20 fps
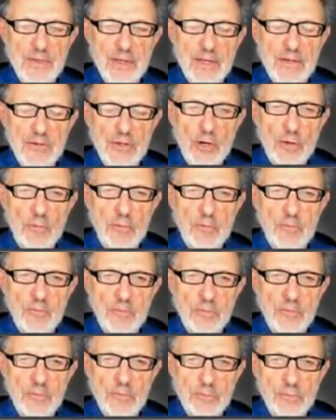no
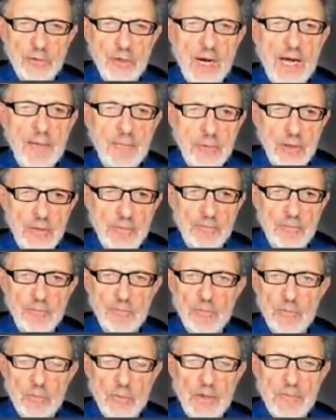problem
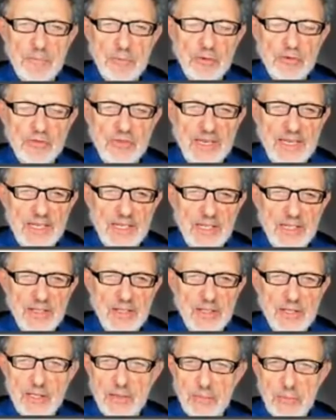representing
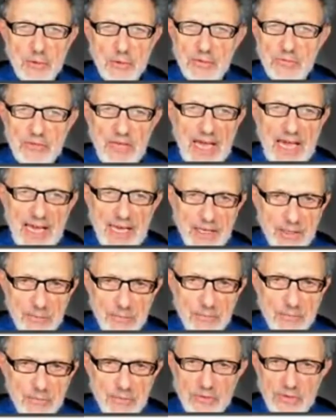the number of
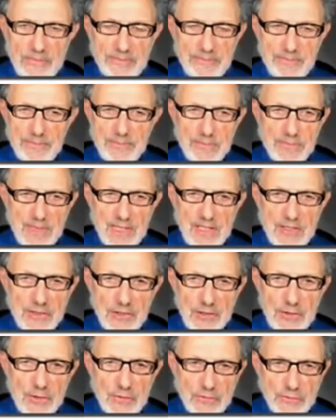atoms in the
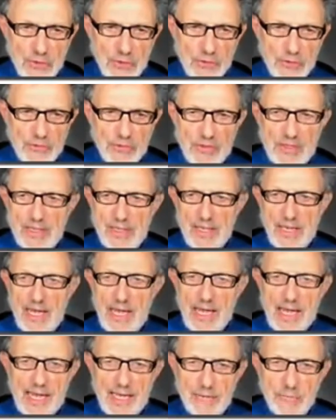universe.
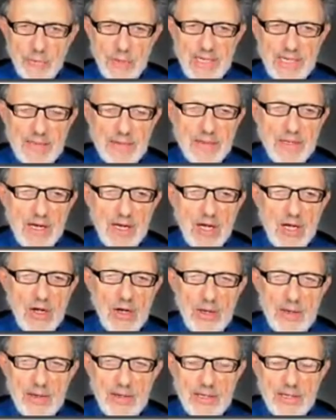And we,
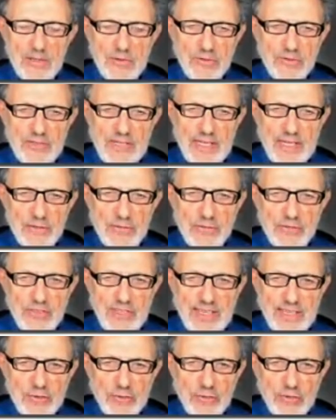instead of
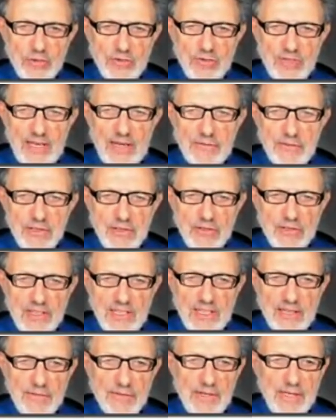6 or 7
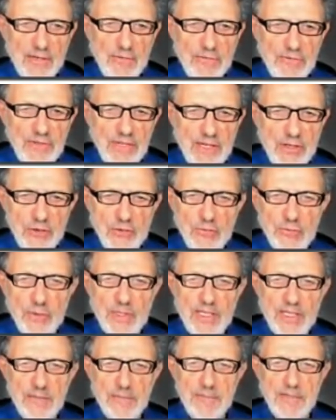significant figures, we
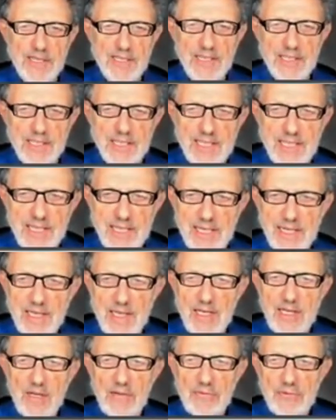typically get
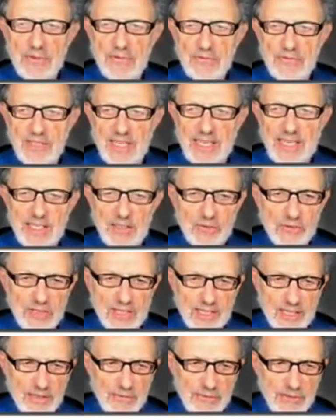15
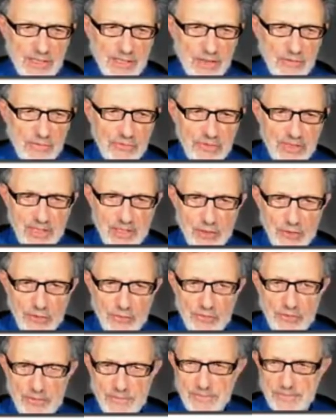significant
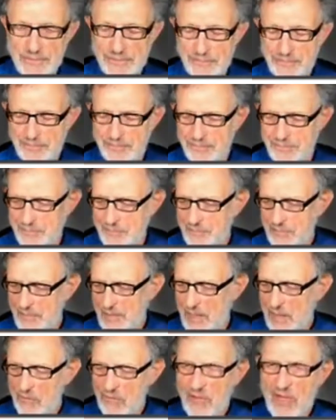figures.
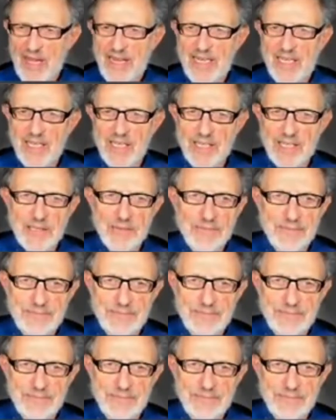Finally,